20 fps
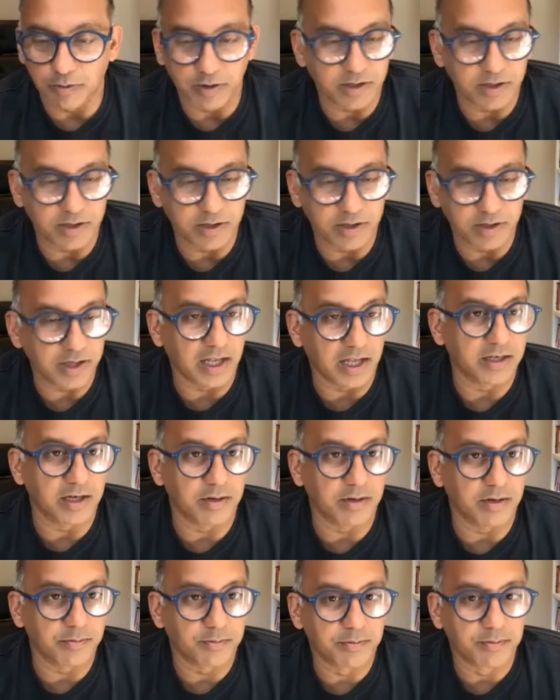would end
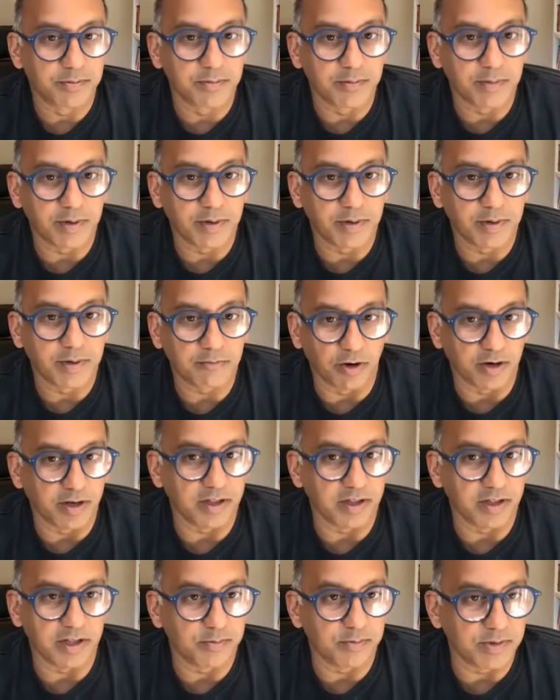up
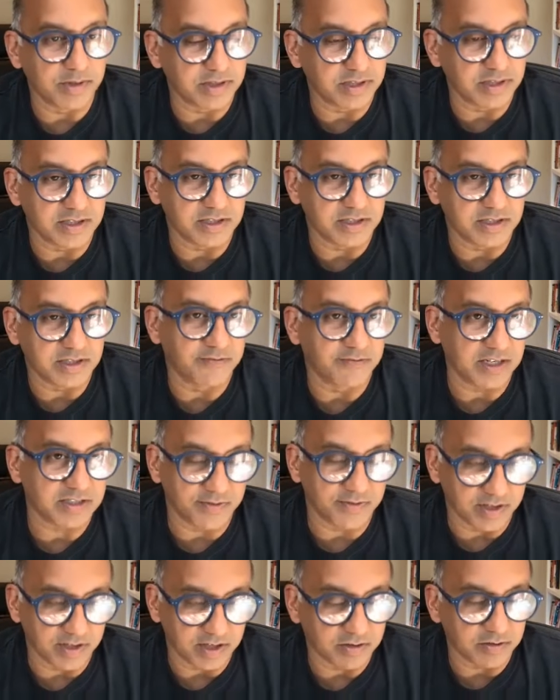running their business
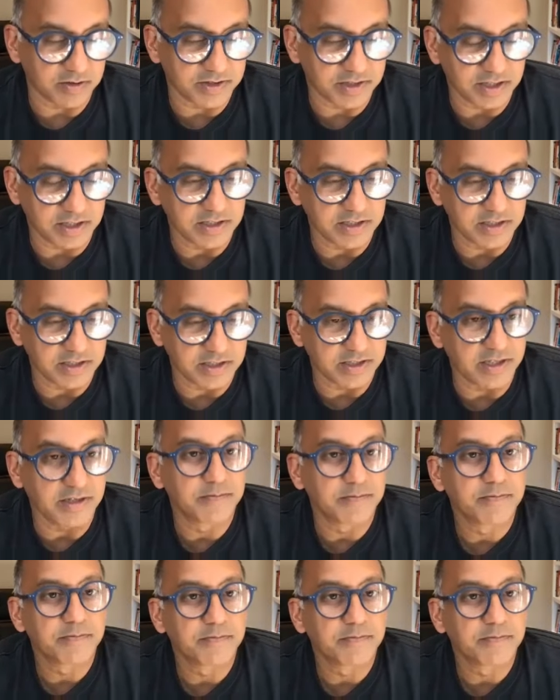effectively across the internet.